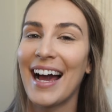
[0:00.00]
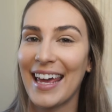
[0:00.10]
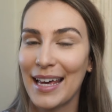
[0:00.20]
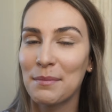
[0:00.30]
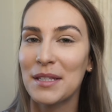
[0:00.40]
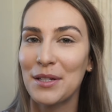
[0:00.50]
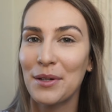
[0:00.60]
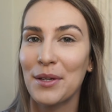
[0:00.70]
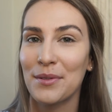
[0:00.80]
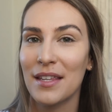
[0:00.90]
I am still
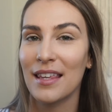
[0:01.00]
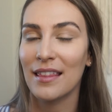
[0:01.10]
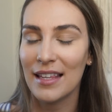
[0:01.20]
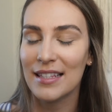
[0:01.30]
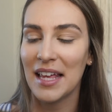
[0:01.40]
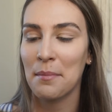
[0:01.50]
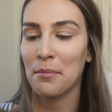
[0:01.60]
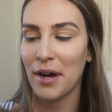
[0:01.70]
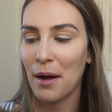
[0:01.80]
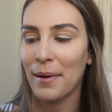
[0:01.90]
using the same
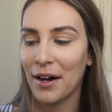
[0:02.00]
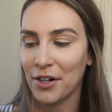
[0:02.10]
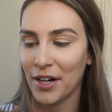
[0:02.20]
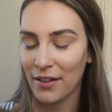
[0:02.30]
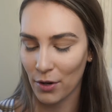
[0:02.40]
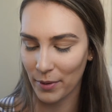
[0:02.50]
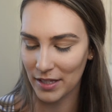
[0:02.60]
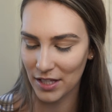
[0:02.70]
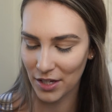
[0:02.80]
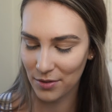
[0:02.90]
brow powder I've
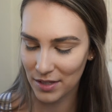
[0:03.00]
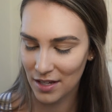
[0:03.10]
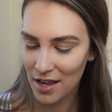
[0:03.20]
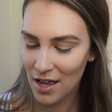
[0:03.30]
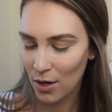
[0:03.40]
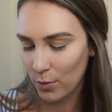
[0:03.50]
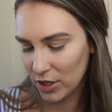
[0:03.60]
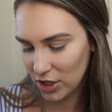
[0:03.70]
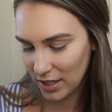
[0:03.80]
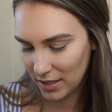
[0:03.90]
always used,
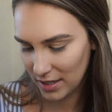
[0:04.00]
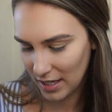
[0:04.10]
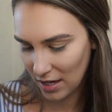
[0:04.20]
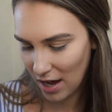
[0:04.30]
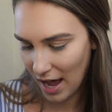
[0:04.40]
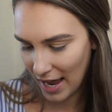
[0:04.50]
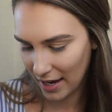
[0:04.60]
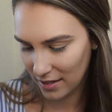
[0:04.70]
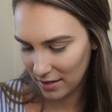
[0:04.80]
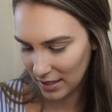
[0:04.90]
which is the
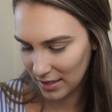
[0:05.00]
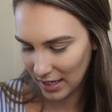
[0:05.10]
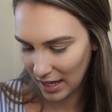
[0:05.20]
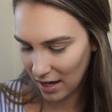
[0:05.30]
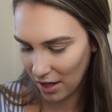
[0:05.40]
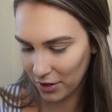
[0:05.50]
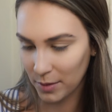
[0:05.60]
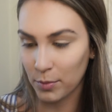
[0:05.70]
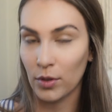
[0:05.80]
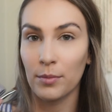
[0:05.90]
City
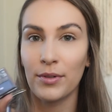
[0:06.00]
Color Bold